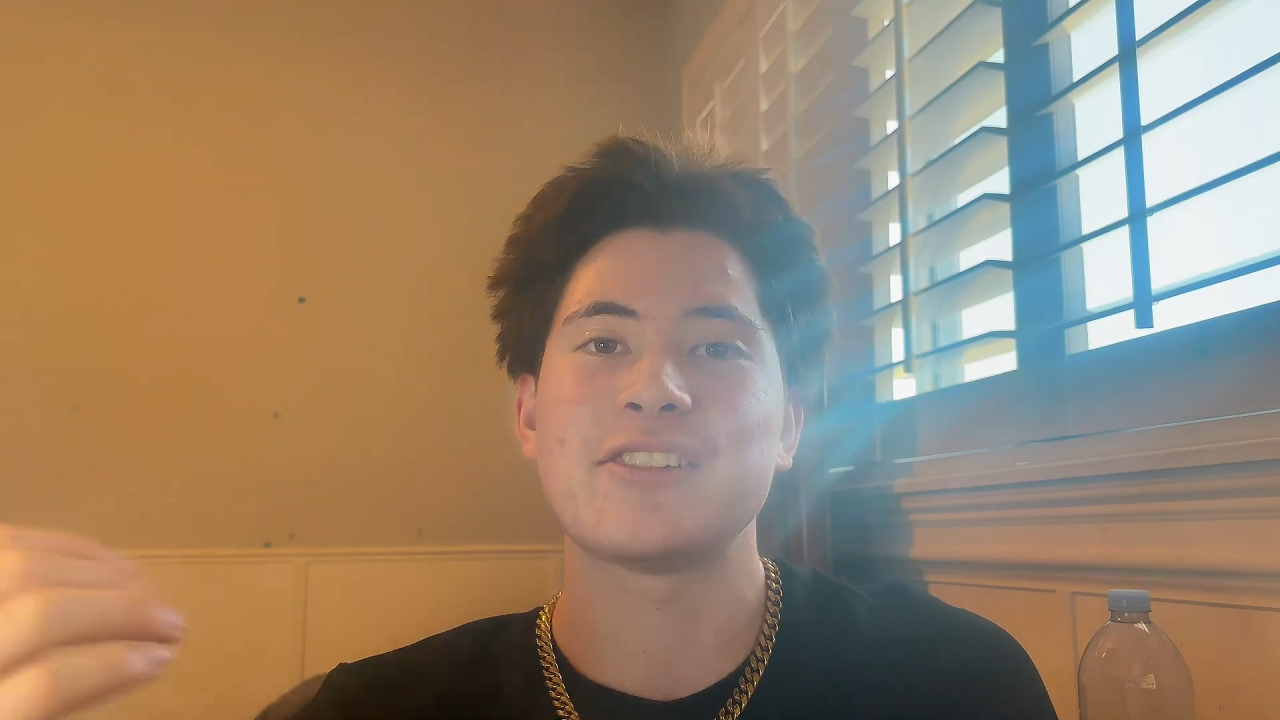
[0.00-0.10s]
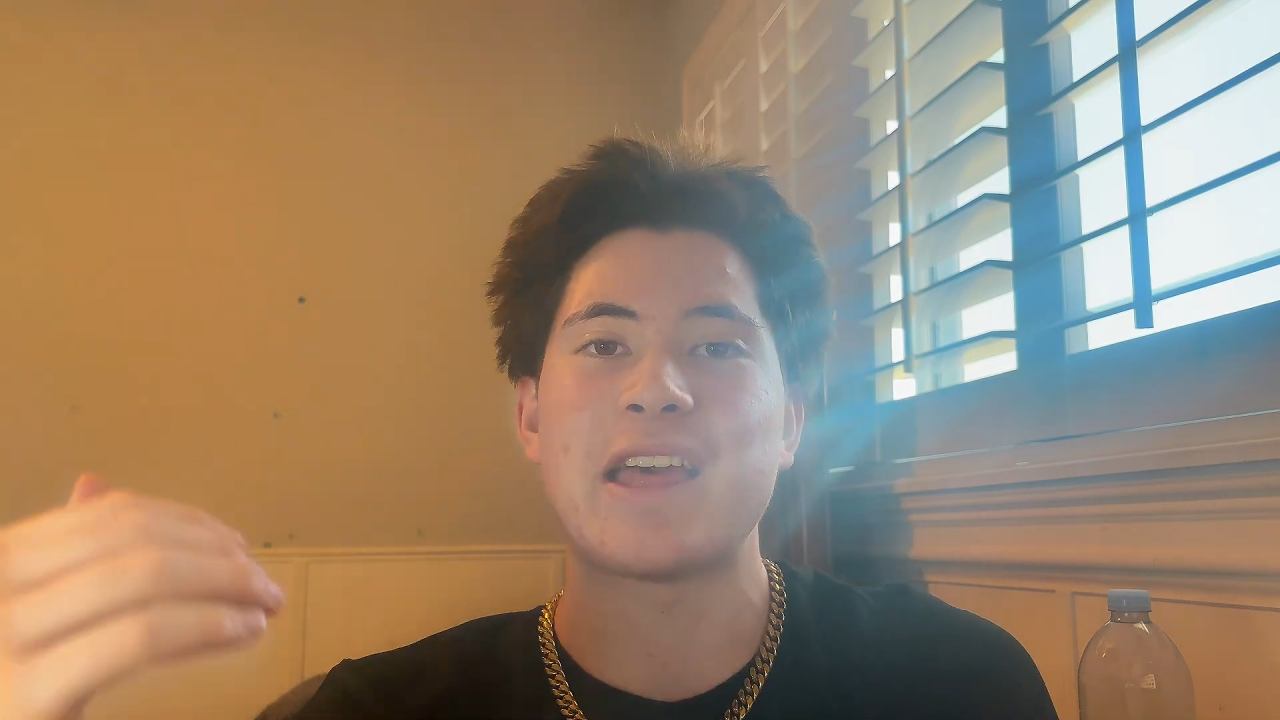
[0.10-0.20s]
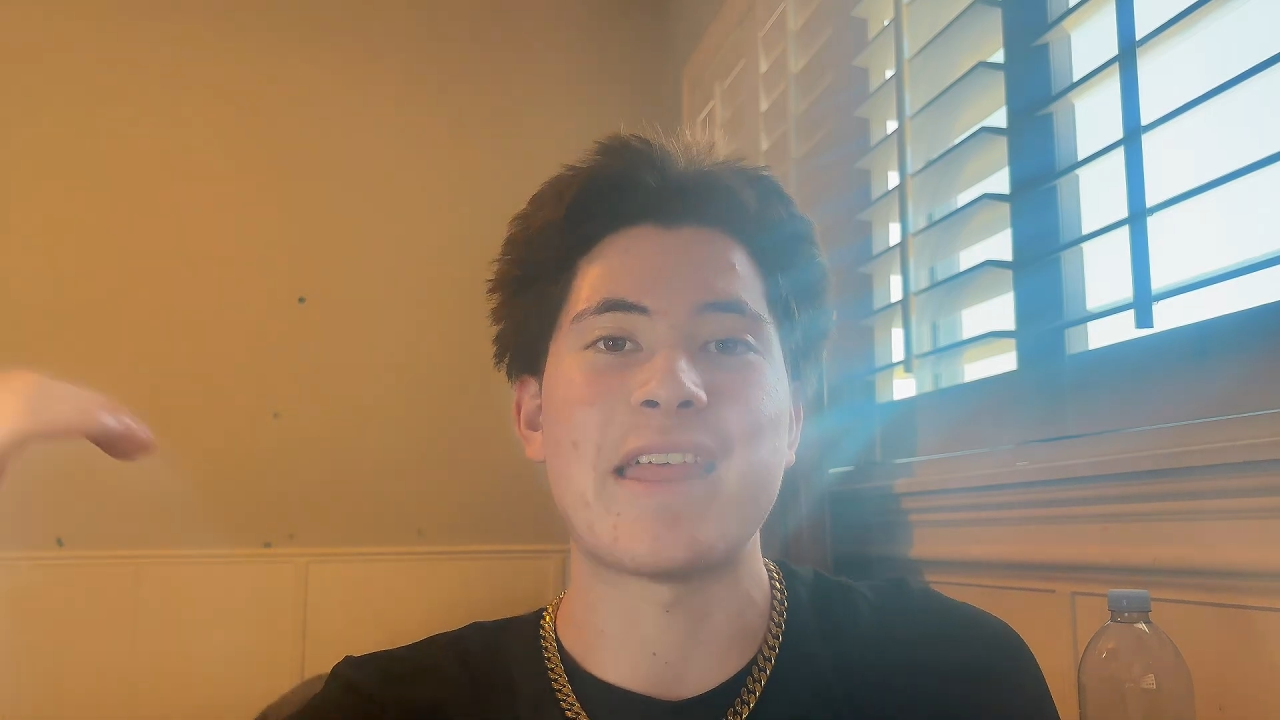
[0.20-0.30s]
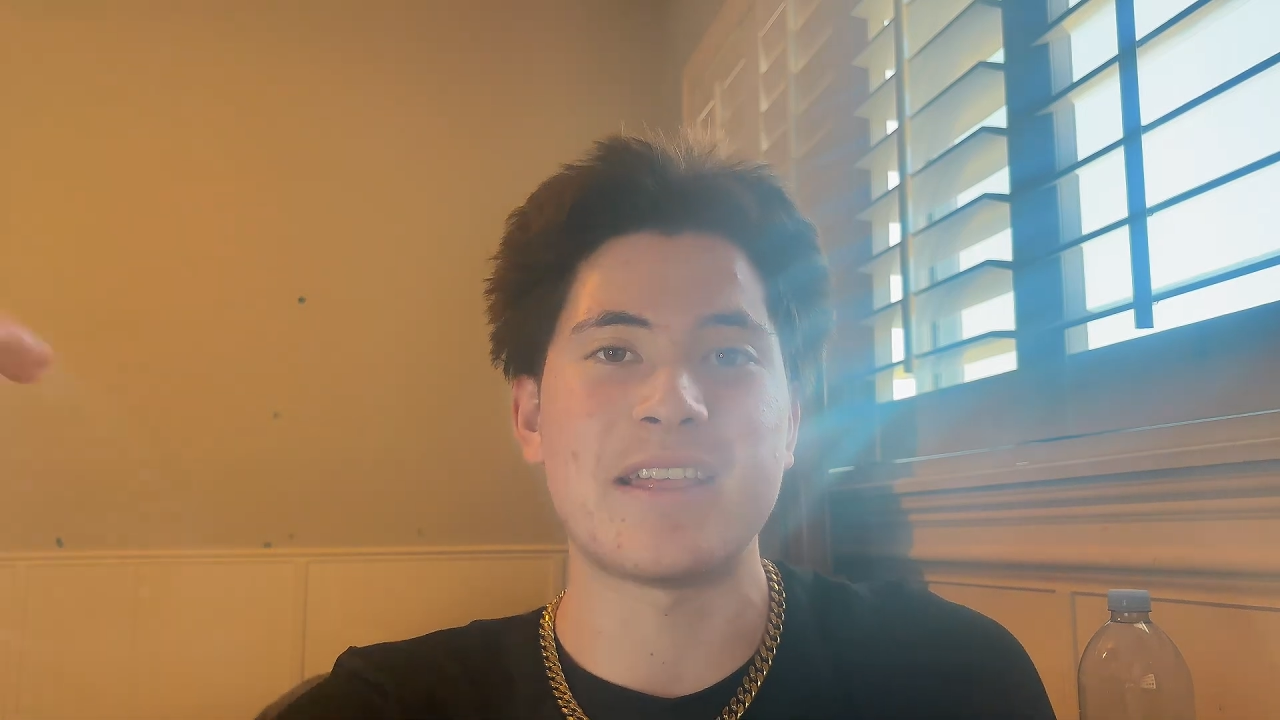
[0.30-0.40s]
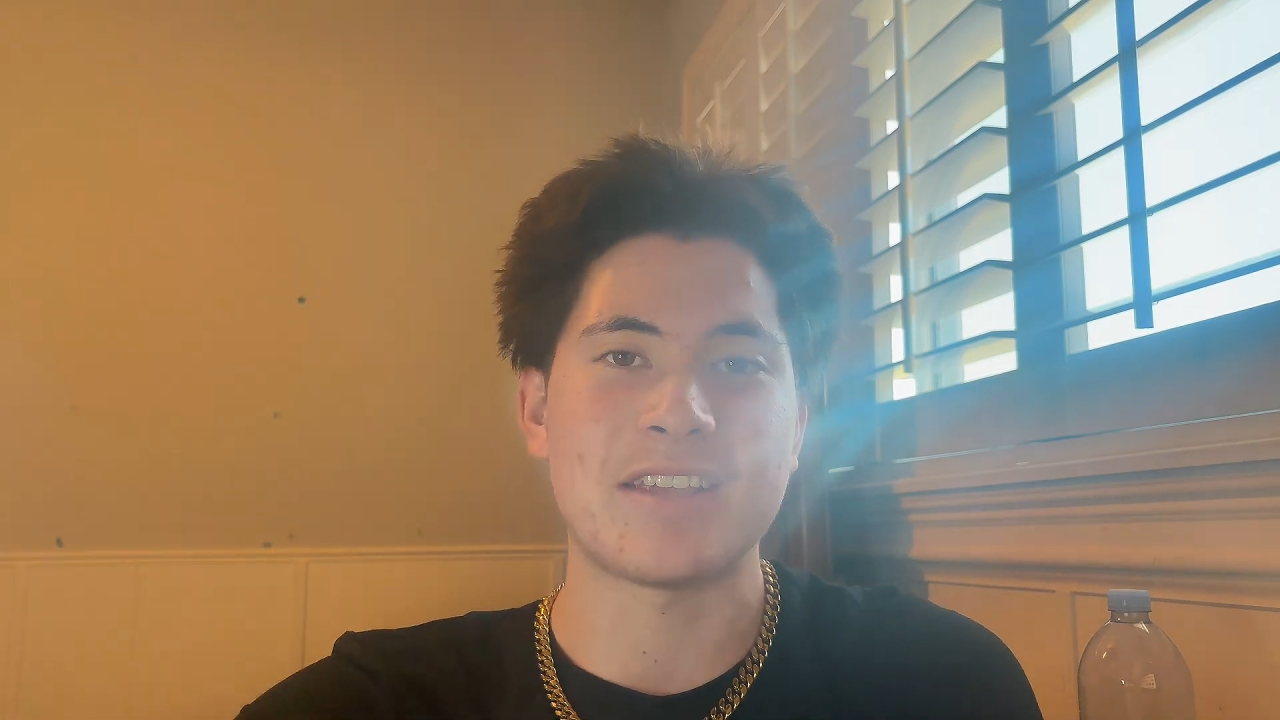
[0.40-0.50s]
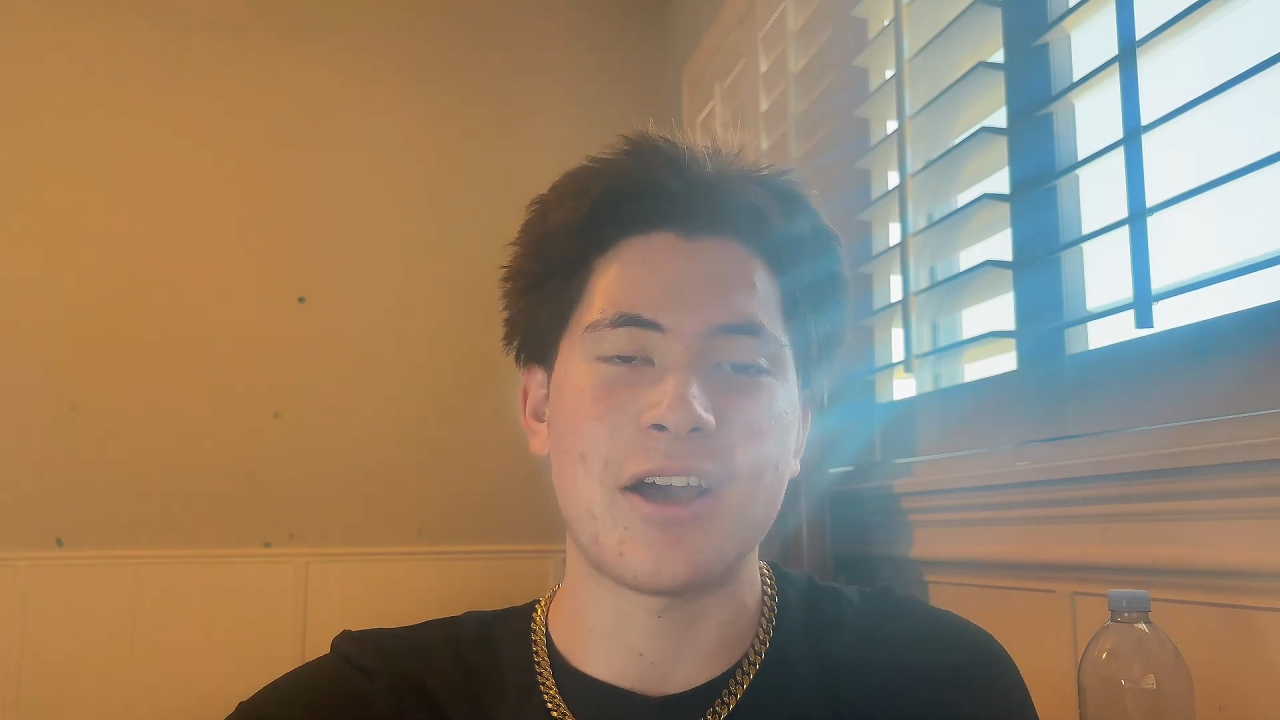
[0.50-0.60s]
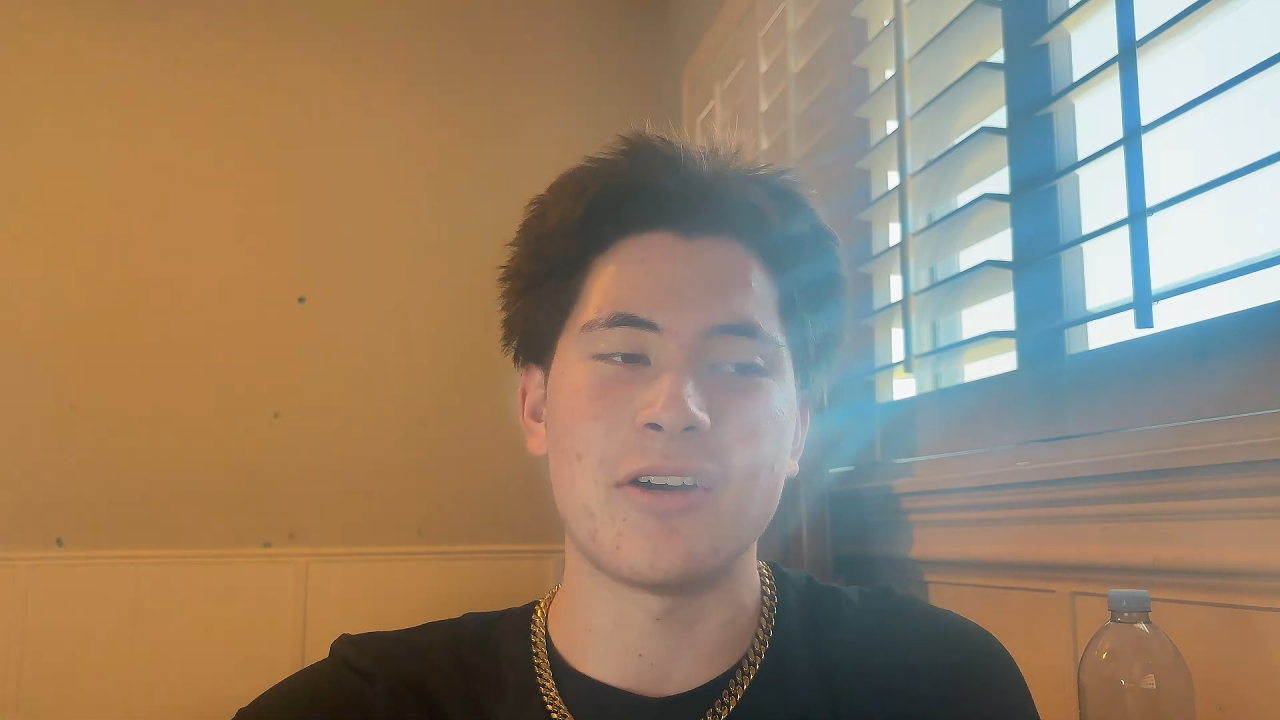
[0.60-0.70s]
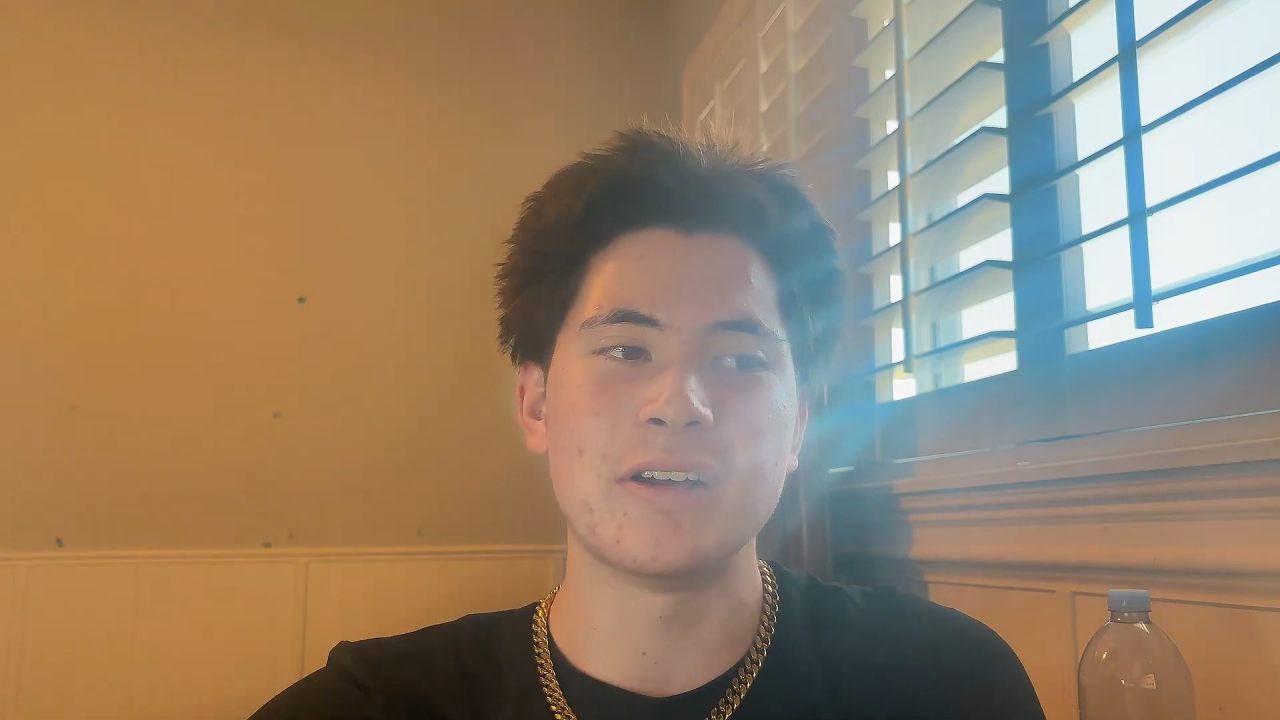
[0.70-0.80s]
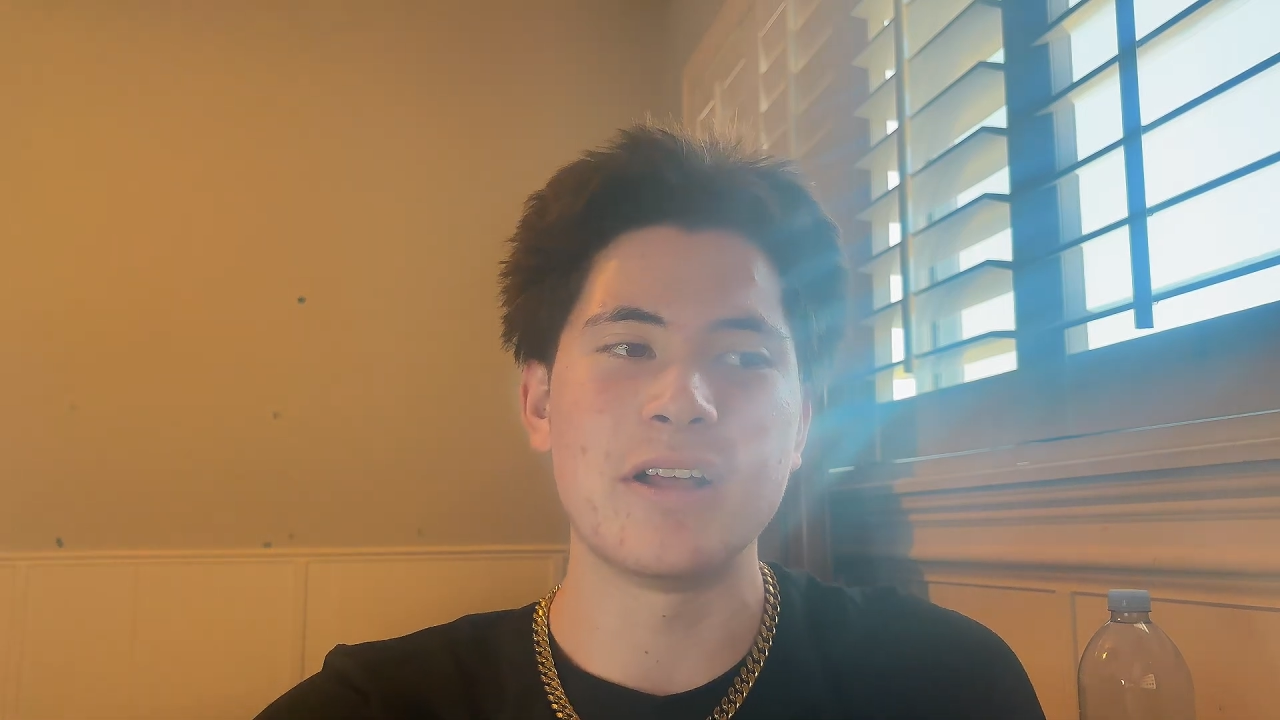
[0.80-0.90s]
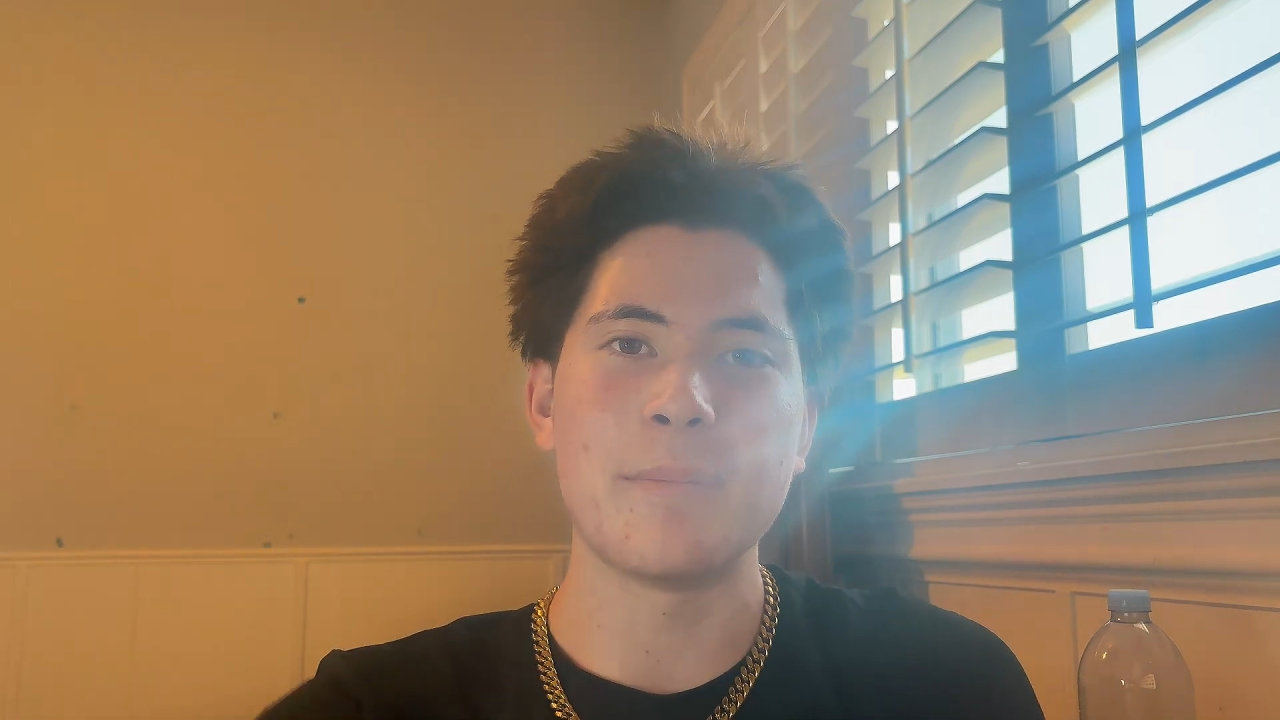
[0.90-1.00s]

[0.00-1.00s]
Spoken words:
That's how